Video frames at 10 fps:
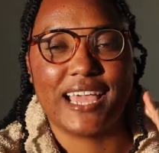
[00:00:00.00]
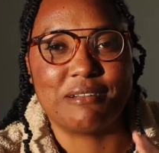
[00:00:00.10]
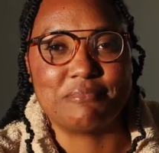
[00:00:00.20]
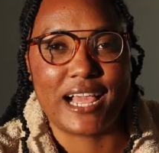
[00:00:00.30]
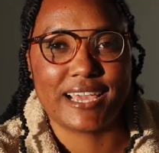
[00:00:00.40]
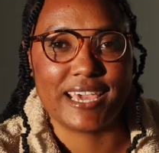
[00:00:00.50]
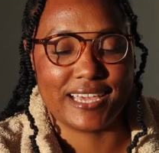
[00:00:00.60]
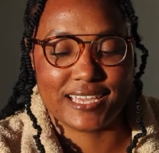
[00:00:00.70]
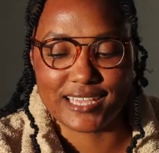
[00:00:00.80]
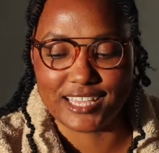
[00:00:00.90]
and Black
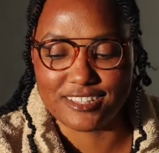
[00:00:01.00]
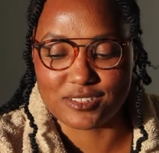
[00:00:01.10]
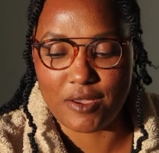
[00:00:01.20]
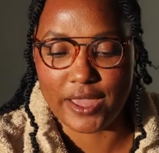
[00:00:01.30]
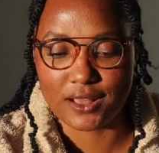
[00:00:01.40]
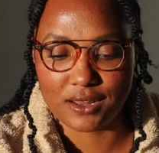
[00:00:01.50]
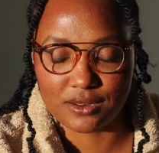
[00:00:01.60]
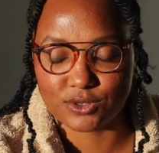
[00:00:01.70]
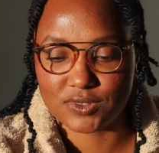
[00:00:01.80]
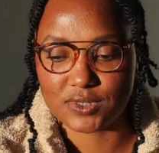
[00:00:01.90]
Cake is a
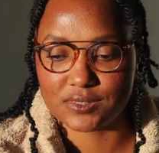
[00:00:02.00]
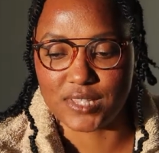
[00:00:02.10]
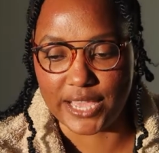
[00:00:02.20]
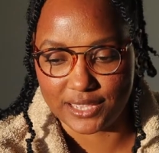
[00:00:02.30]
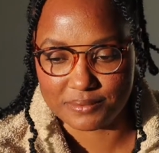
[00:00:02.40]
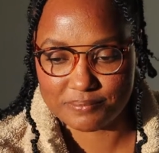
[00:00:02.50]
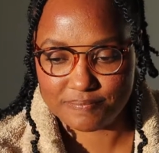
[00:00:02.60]
close second.